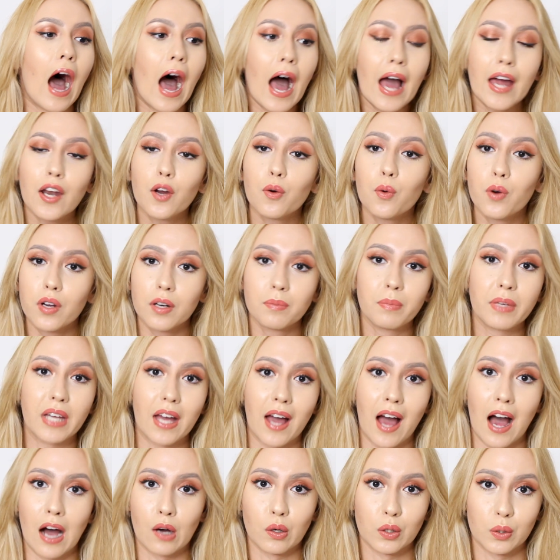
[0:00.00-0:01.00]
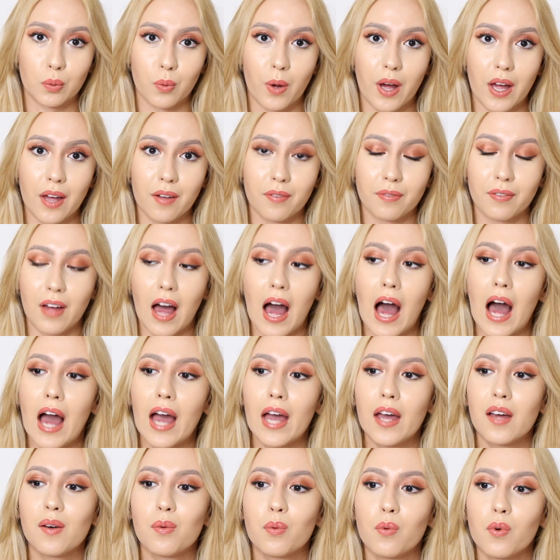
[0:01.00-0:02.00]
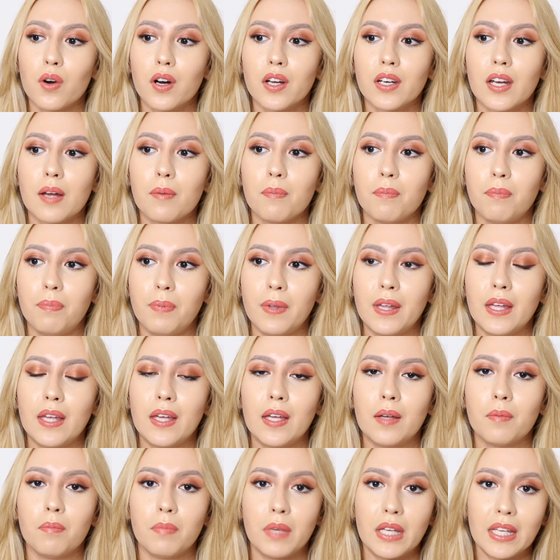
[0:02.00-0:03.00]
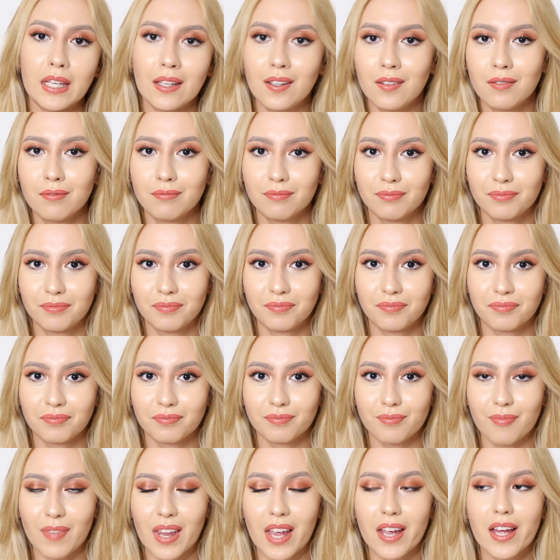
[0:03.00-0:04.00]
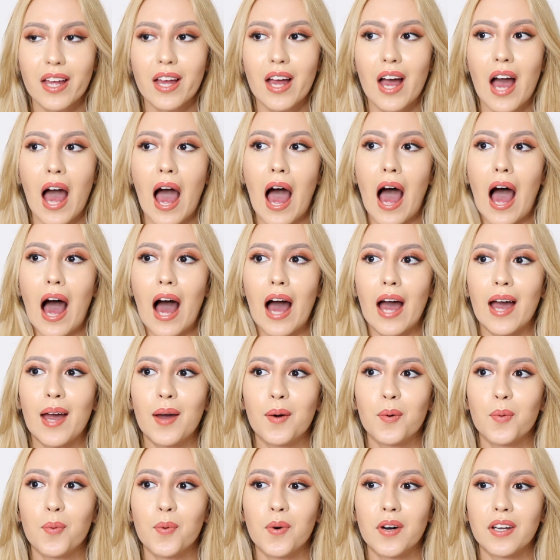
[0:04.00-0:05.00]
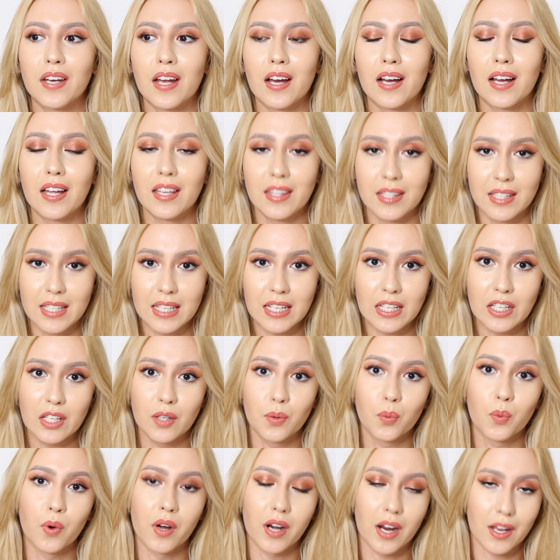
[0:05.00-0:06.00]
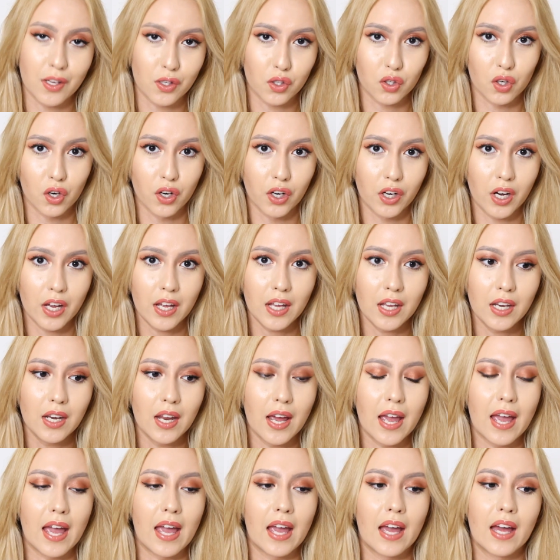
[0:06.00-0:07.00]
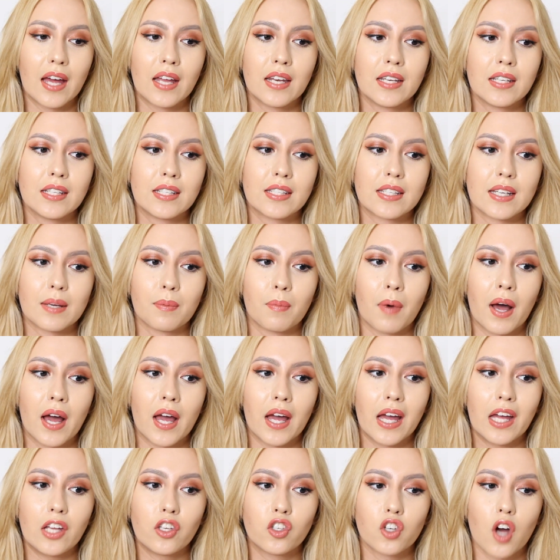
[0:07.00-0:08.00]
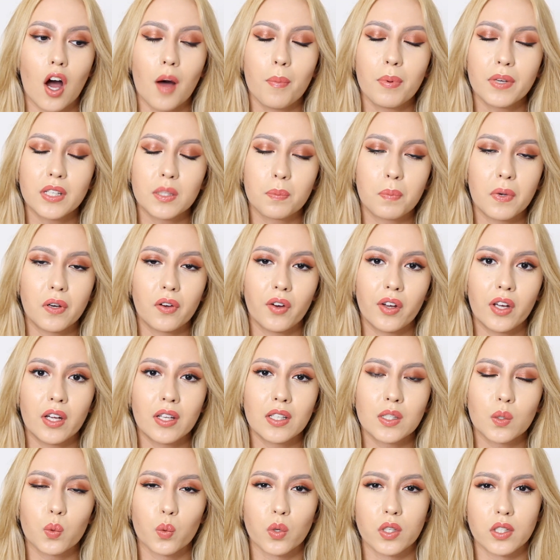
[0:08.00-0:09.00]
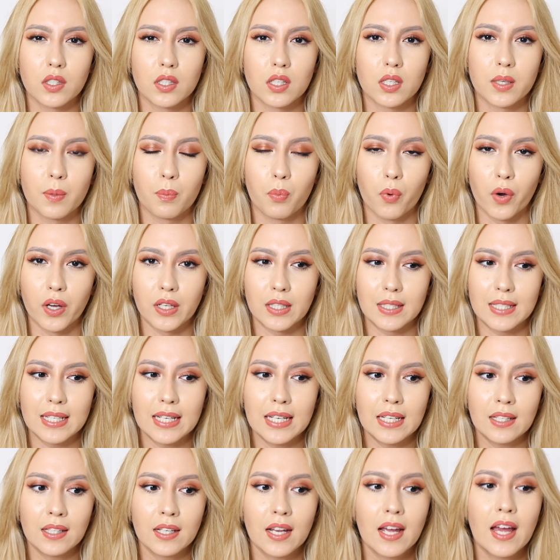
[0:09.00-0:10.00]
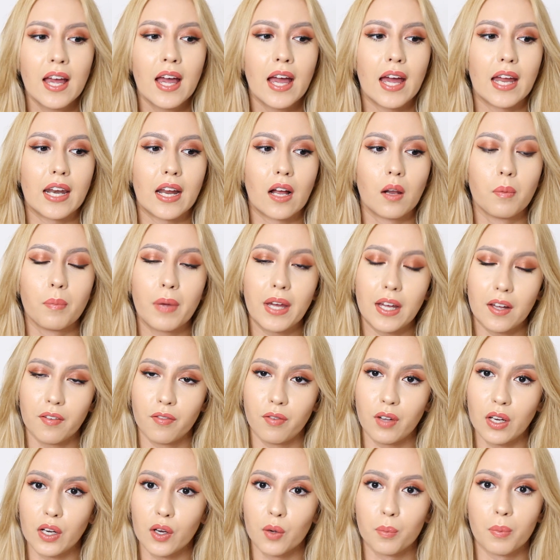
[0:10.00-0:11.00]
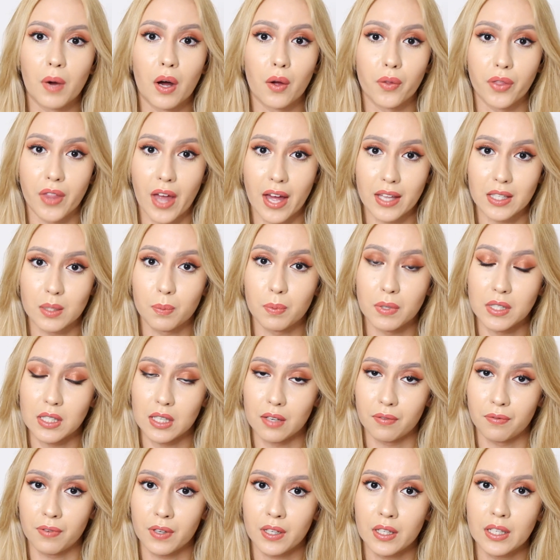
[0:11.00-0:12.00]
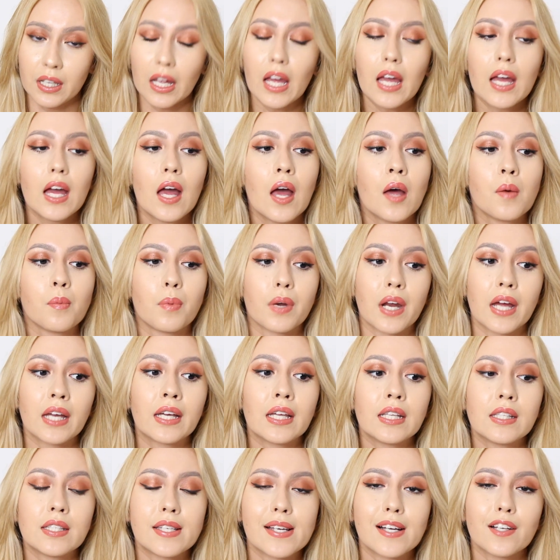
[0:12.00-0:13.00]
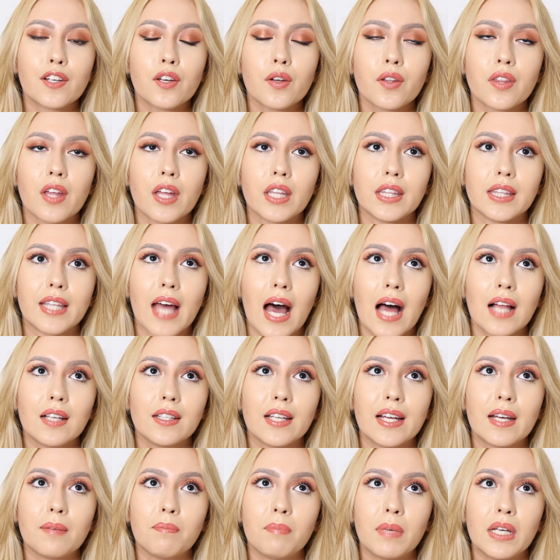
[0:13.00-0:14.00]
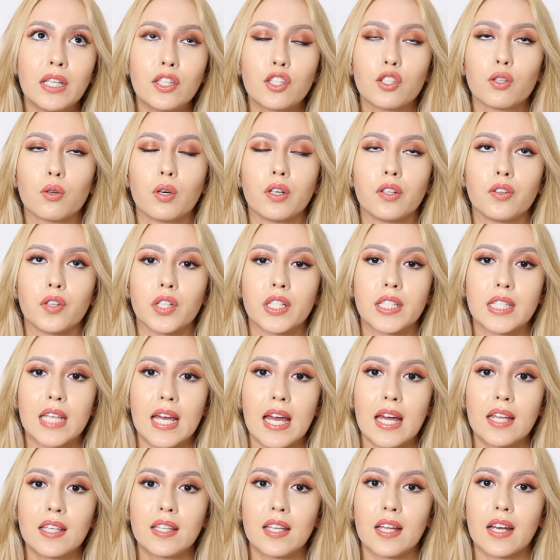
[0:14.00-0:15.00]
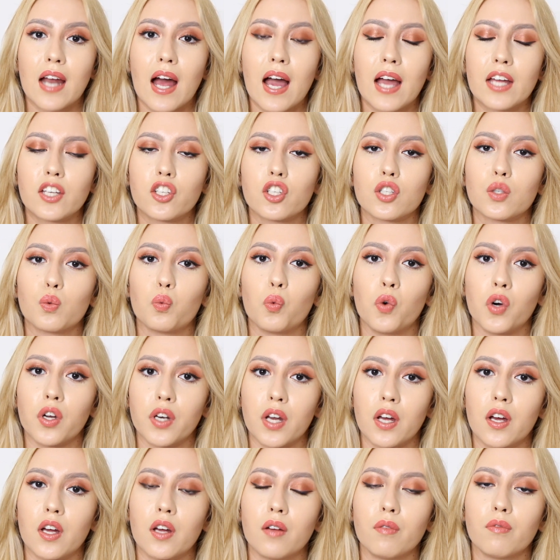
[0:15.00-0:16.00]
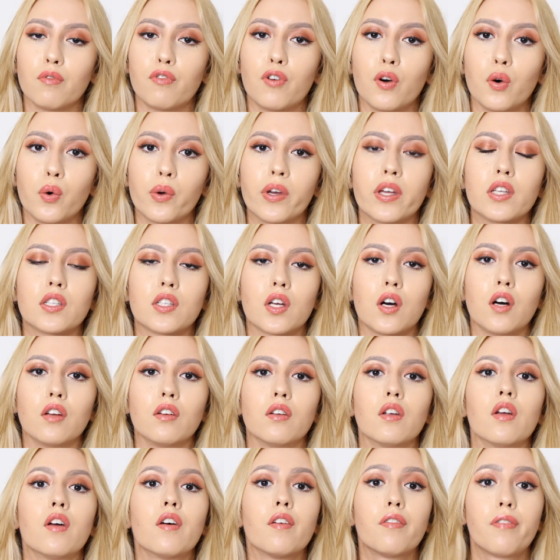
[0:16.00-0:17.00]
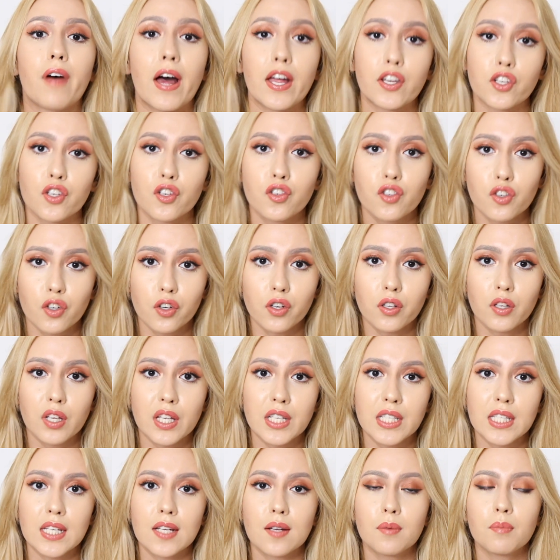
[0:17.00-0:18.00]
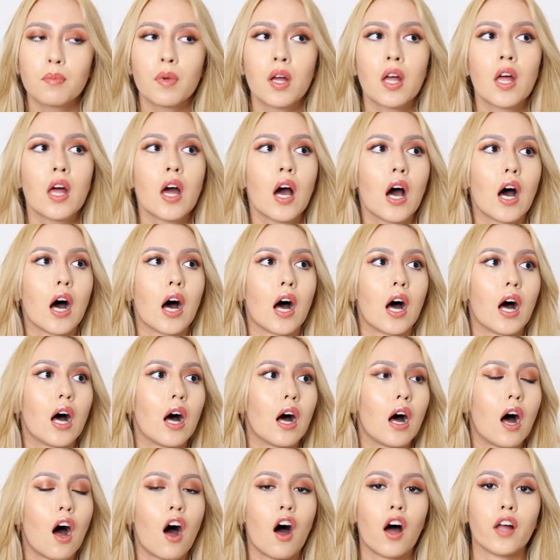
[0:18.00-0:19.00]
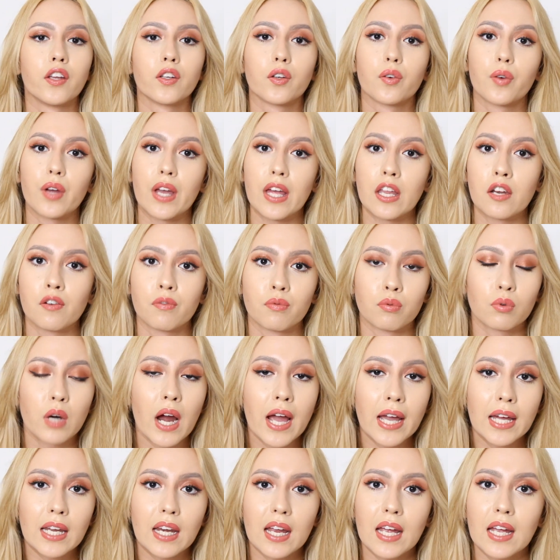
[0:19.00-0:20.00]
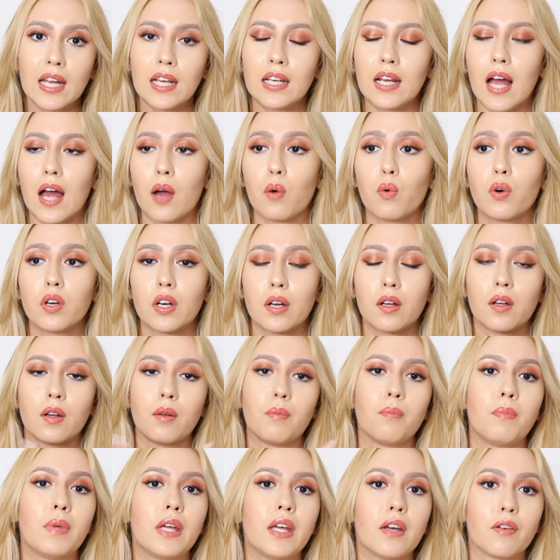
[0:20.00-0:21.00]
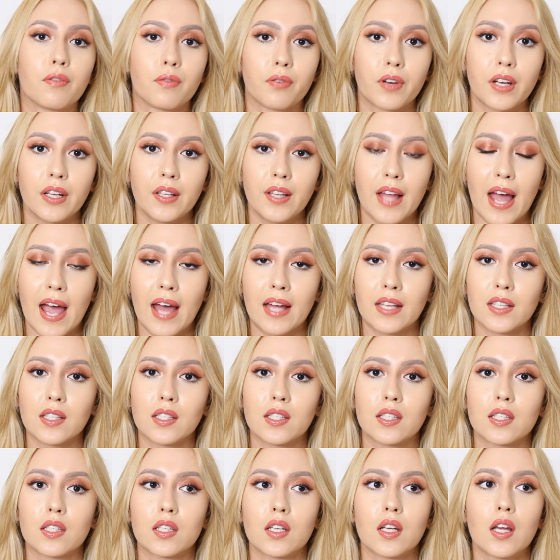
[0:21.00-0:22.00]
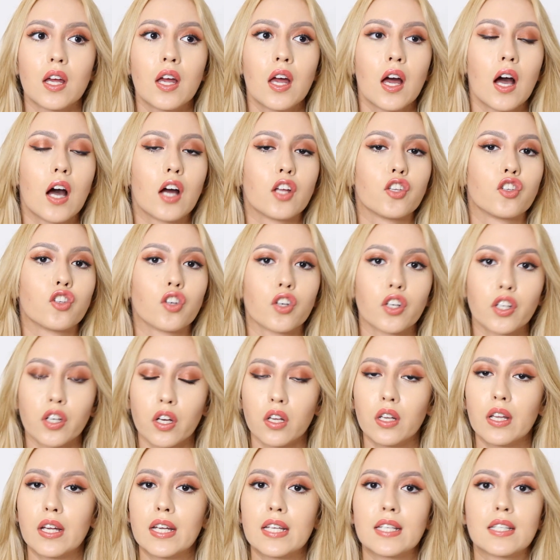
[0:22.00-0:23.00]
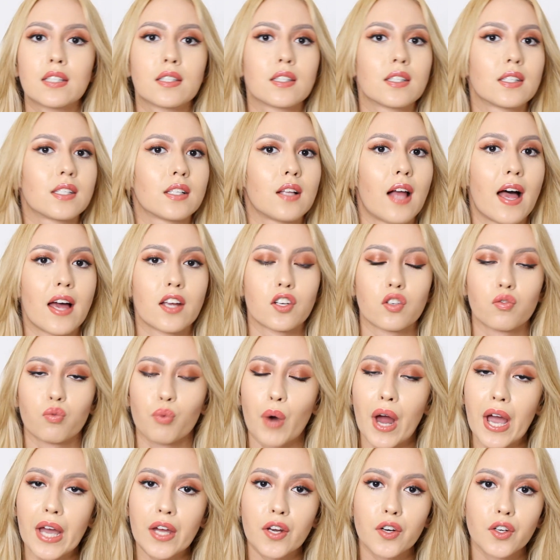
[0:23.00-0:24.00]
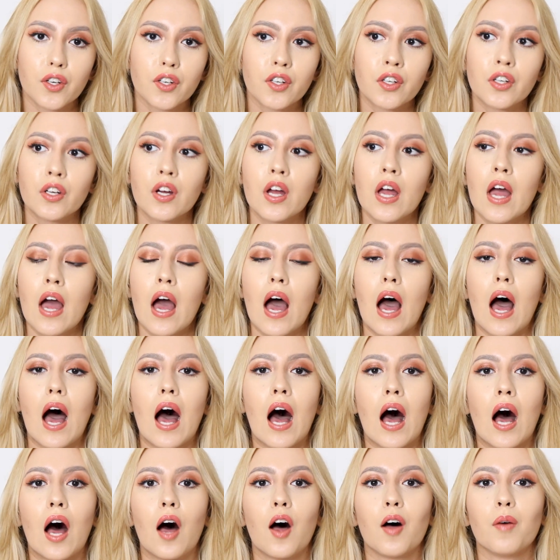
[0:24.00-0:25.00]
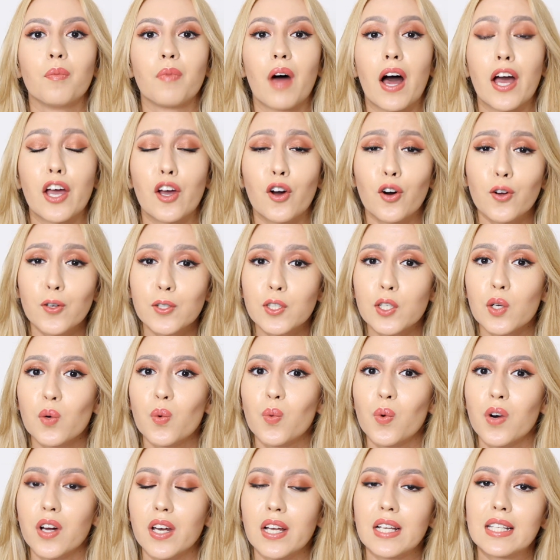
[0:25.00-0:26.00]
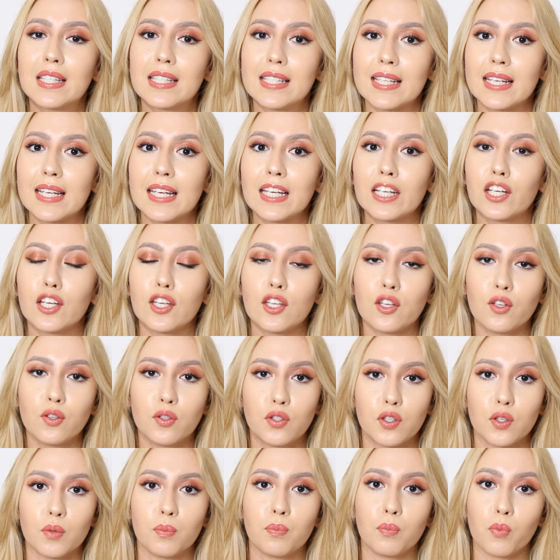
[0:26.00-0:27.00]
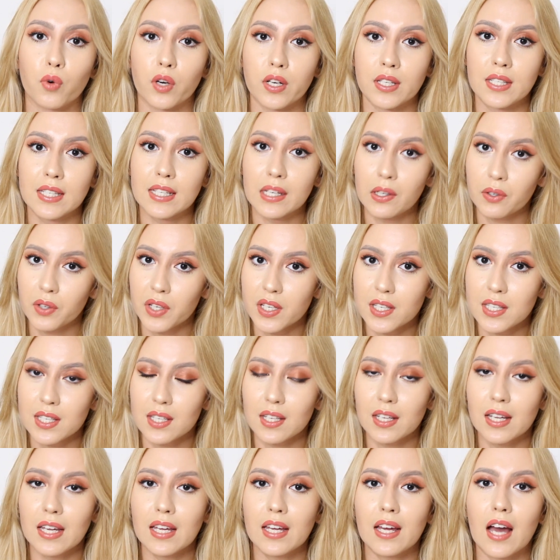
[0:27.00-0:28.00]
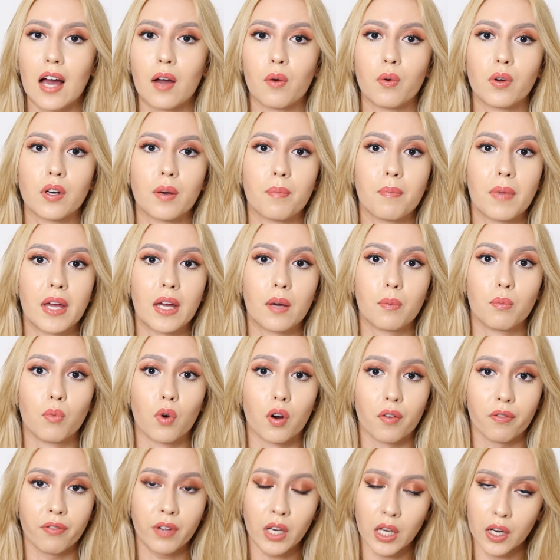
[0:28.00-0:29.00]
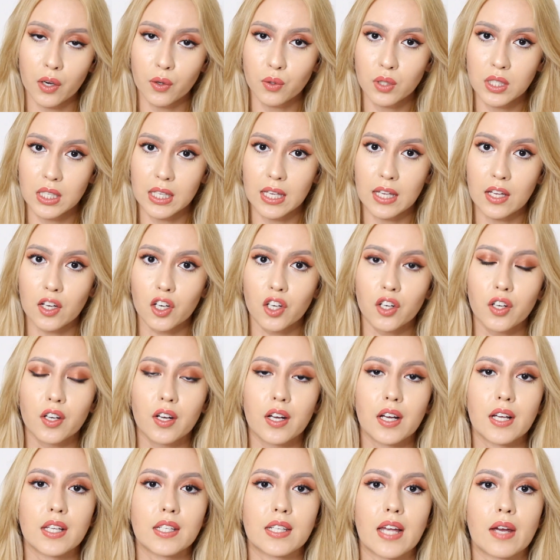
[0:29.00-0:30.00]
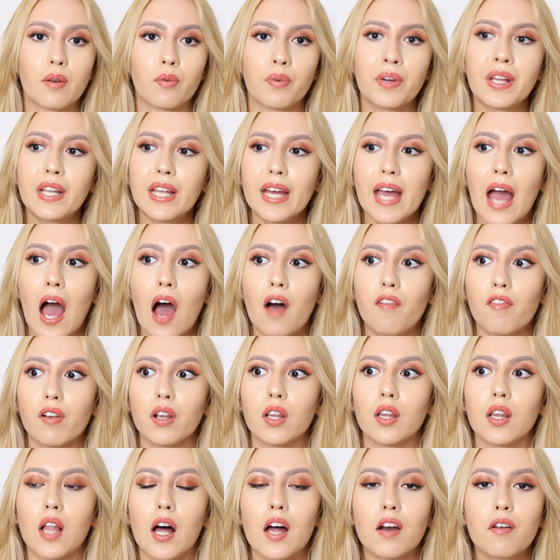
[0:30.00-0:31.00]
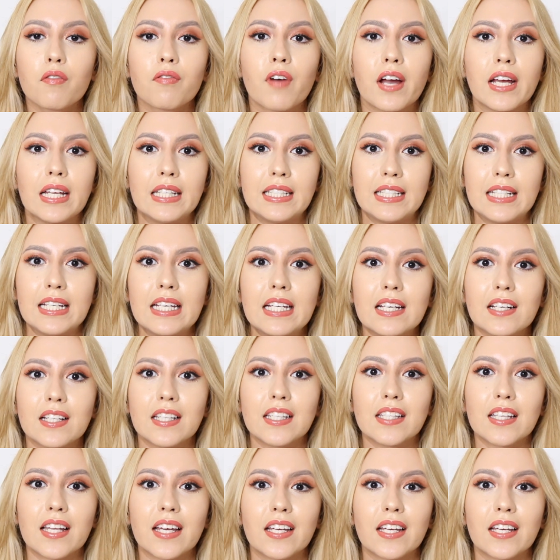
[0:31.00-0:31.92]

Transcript: I don't want to be a housewife. I want to be me. I want to continue what I started and my job experience was disappointing and I'll make a video about that specifically but I can tell you that that led me to understand that I just want to focus on fashion journalism, uh, on creative writing, I want to be a freelance journalist slash writer, um, I also want to take YouTube more seriously. I want to make more videos here because I really have a lot of ideas.